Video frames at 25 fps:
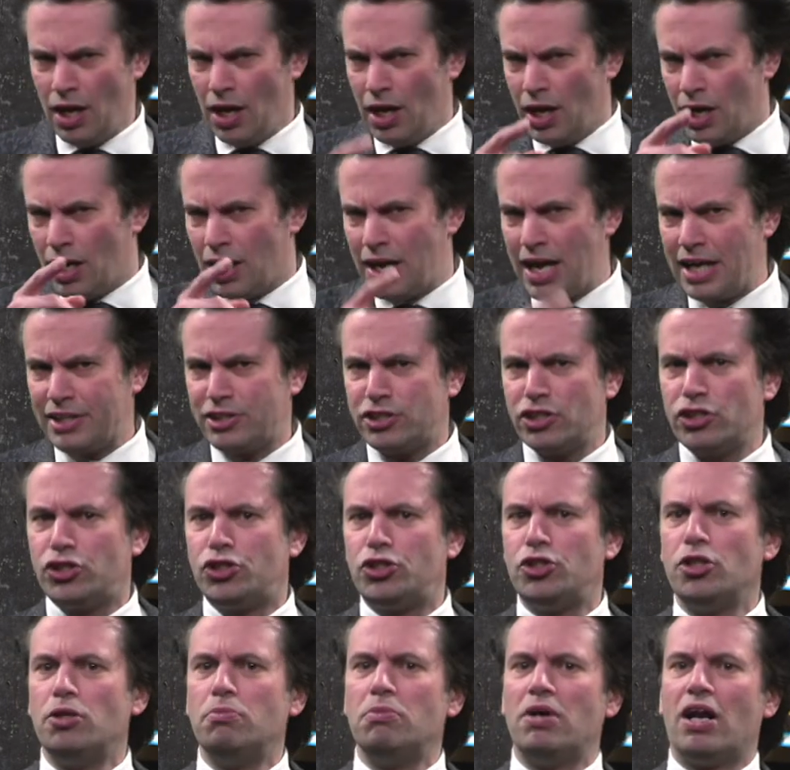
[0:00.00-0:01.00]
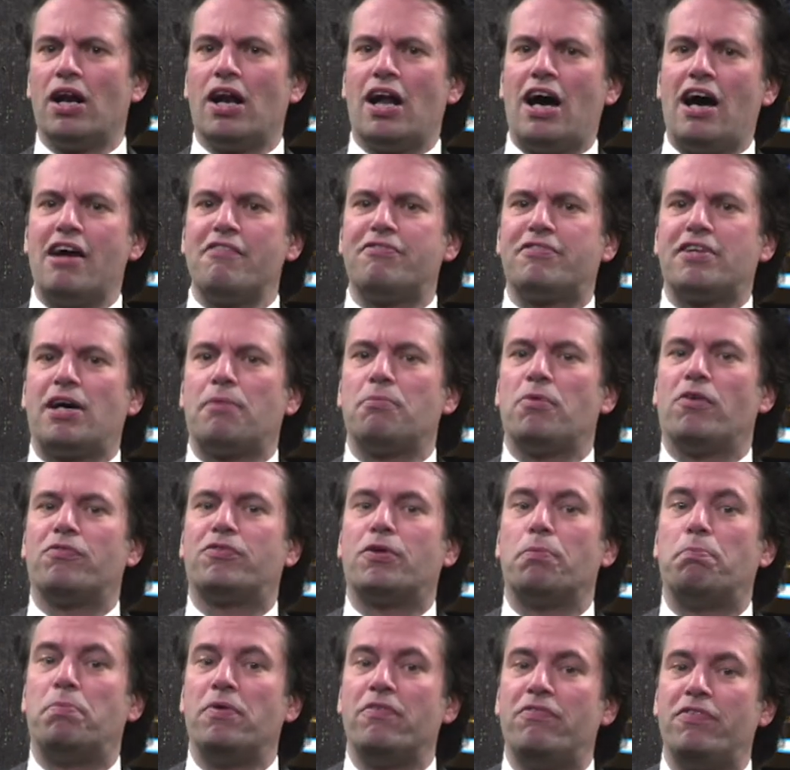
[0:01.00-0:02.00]
Let's assume a lifetime of the
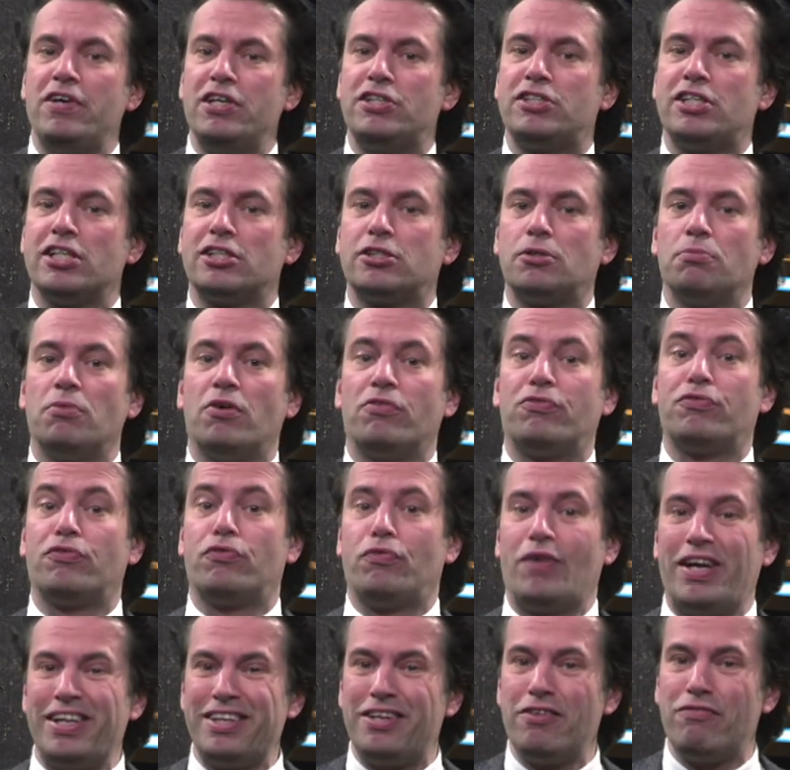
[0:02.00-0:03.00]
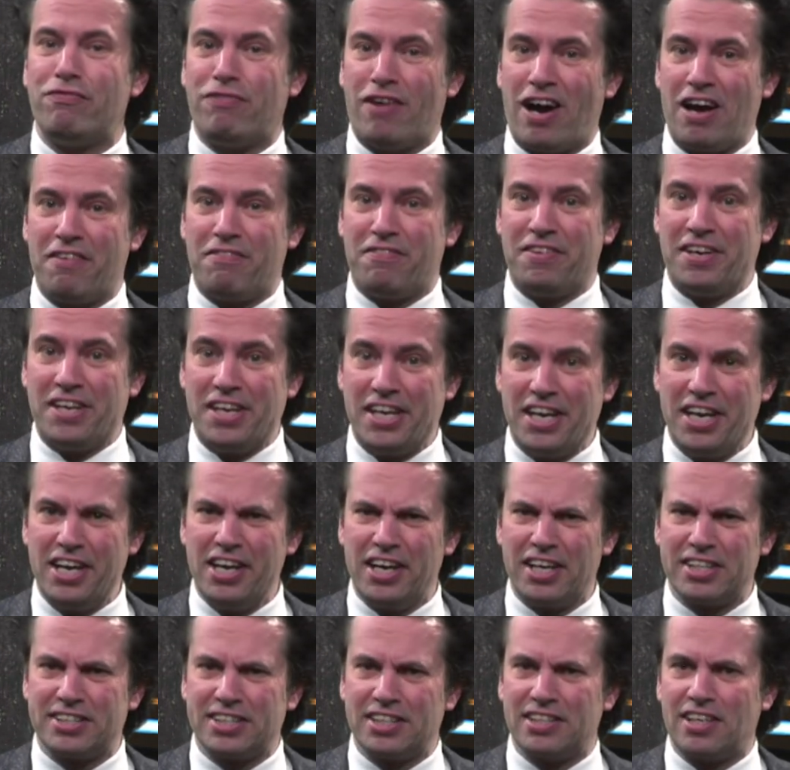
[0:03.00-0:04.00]
PV system of 25
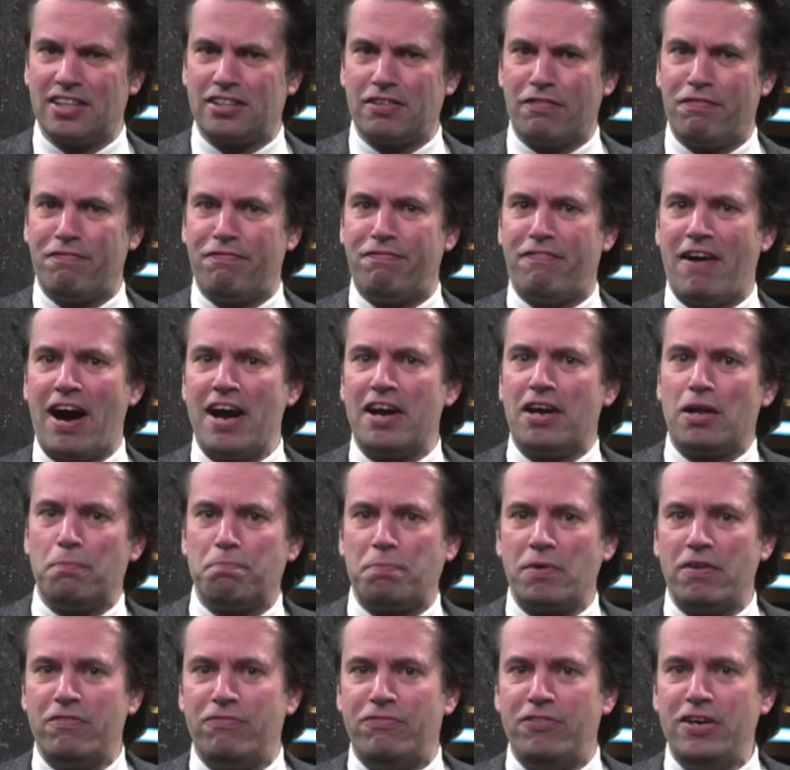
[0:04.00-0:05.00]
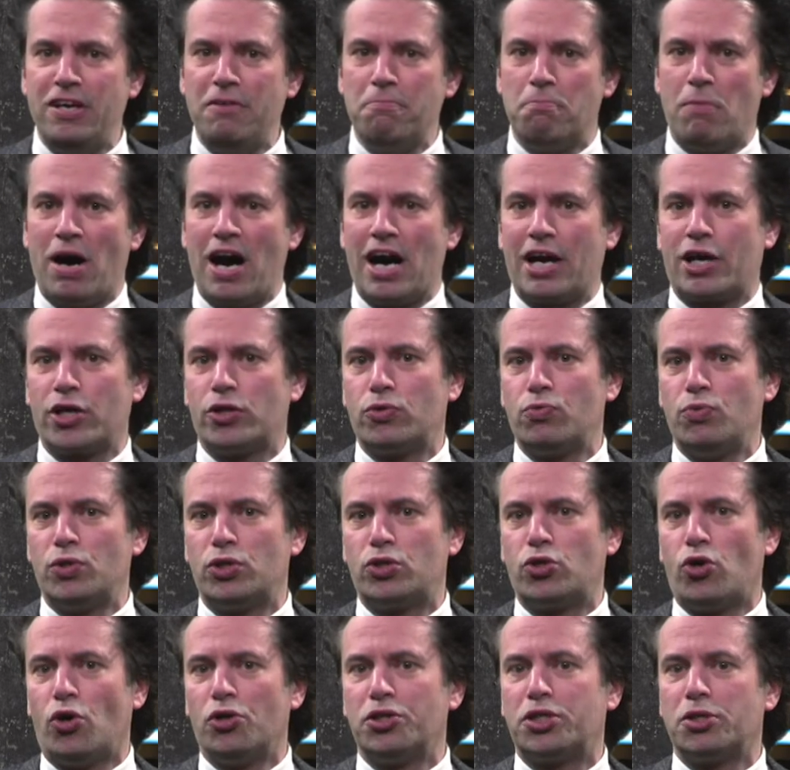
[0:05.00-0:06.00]
years and that the final PV market would
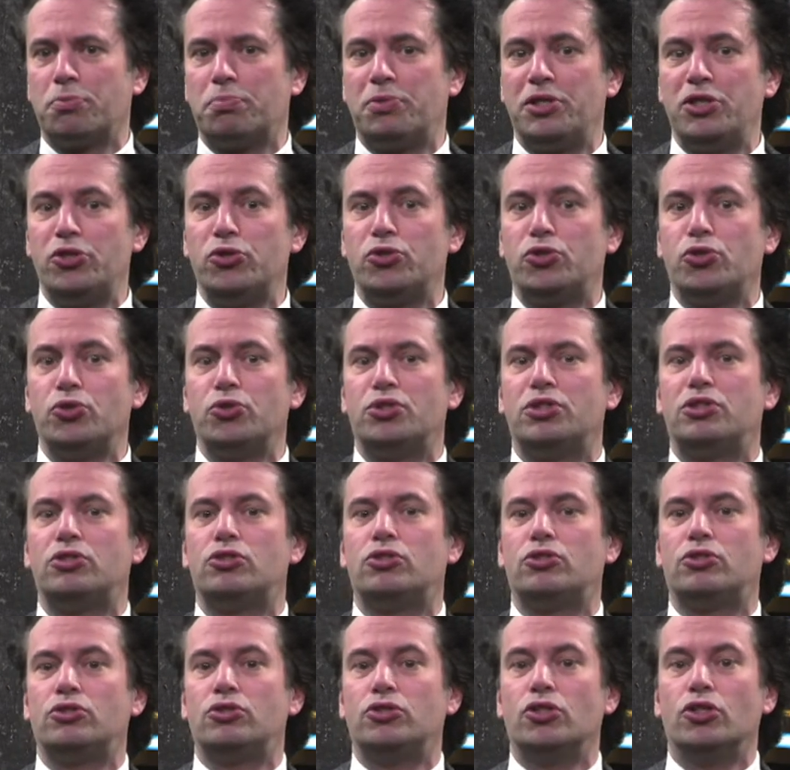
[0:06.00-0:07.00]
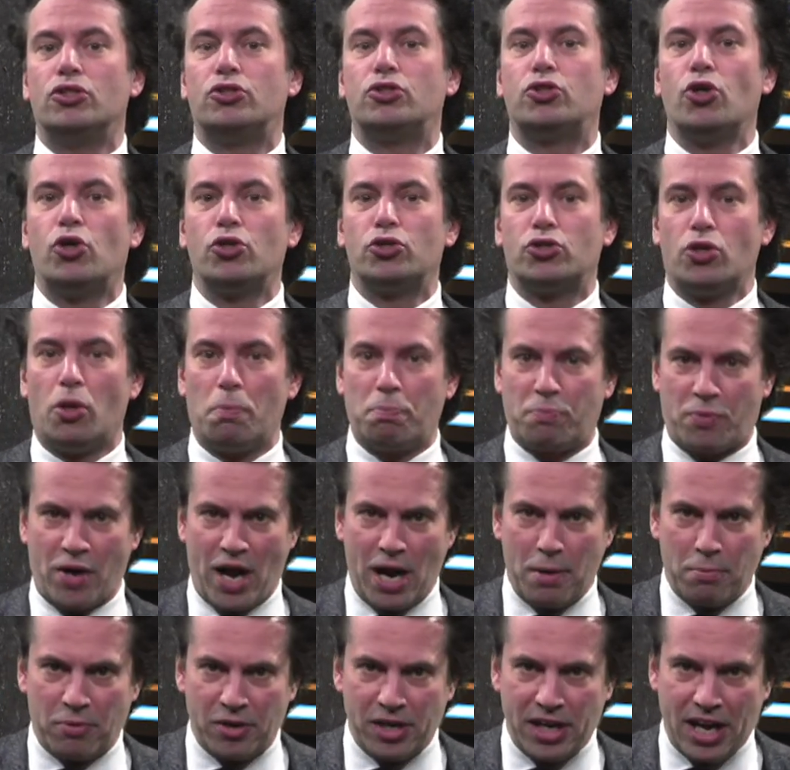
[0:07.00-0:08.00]
contribute to the total
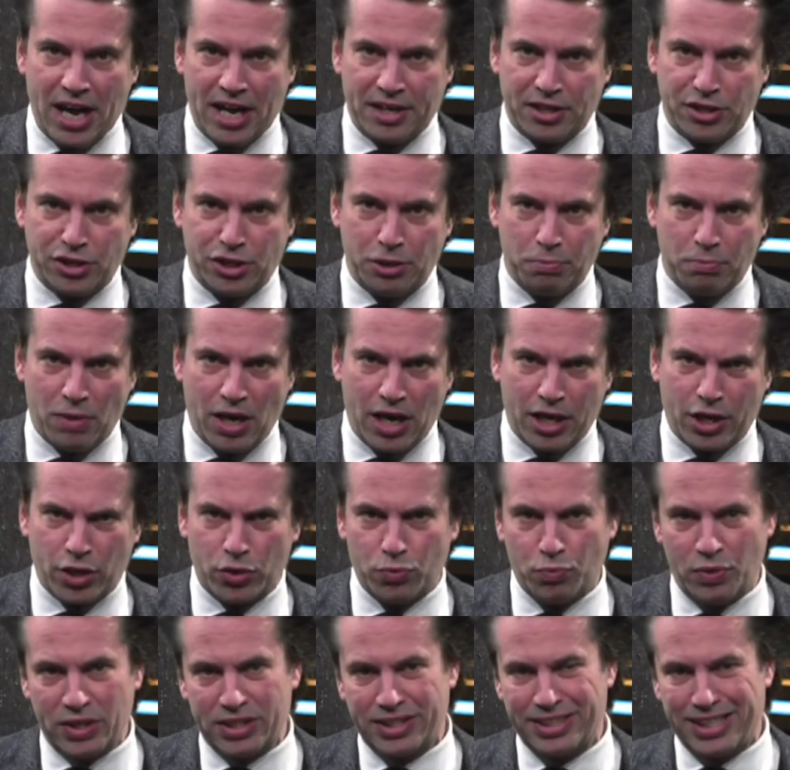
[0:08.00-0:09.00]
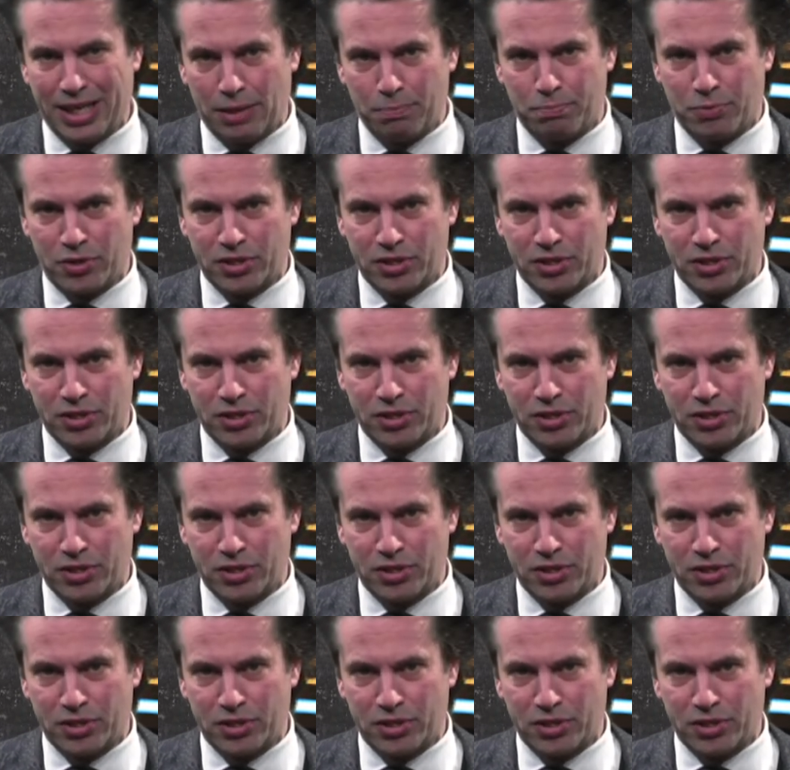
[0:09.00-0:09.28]
primary energy market with 10%.